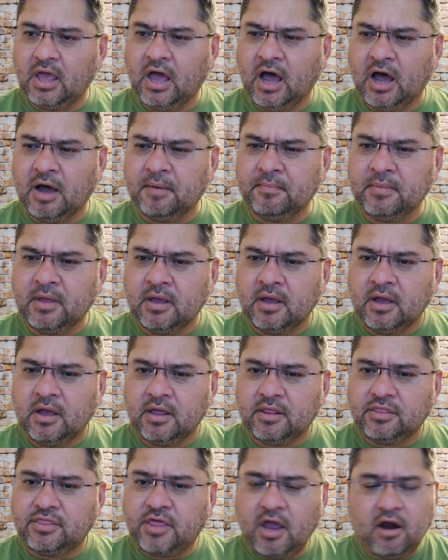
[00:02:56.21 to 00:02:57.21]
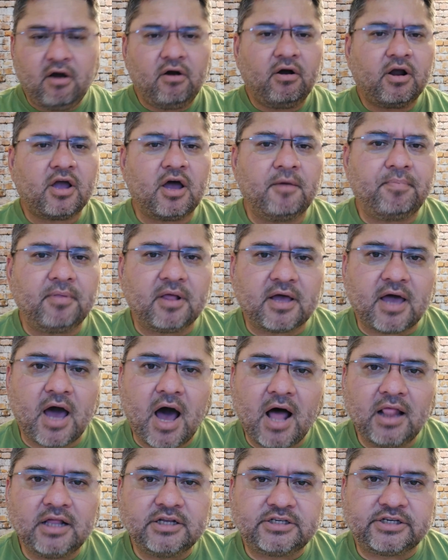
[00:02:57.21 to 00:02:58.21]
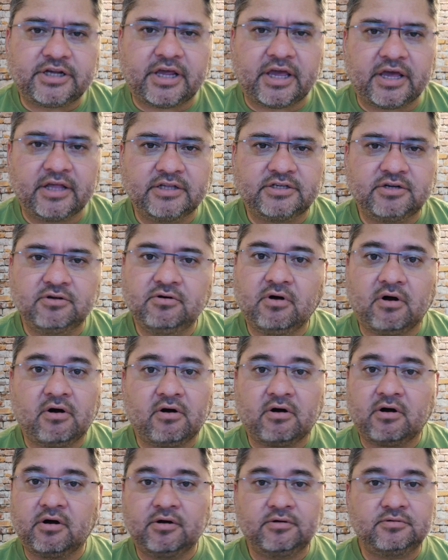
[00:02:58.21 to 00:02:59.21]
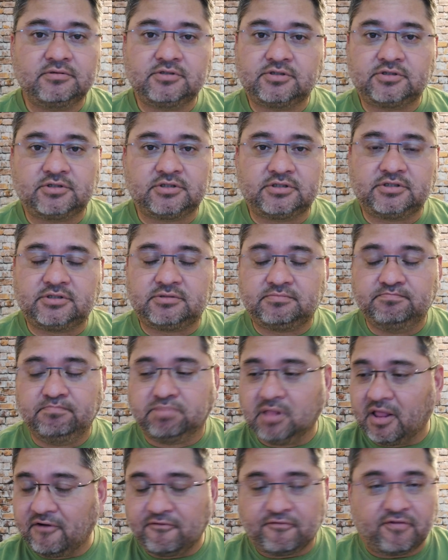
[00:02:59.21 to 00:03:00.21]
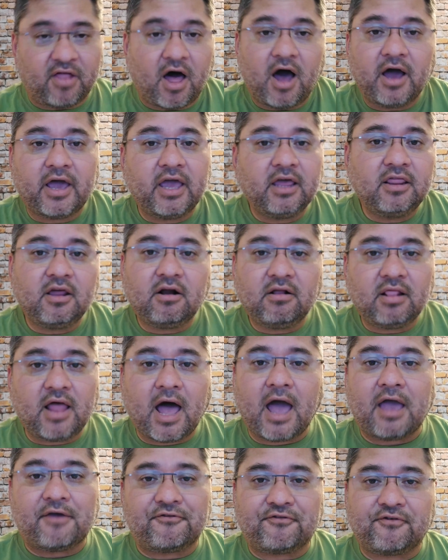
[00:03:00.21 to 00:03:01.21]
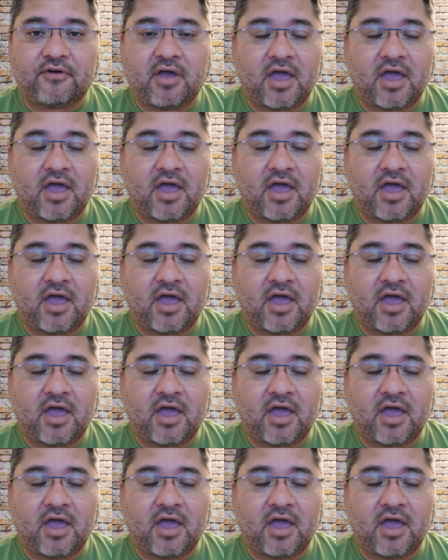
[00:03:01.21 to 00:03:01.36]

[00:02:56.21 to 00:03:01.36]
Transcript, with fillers: Um, there are a couple of college kids who are bl- vlogging their life,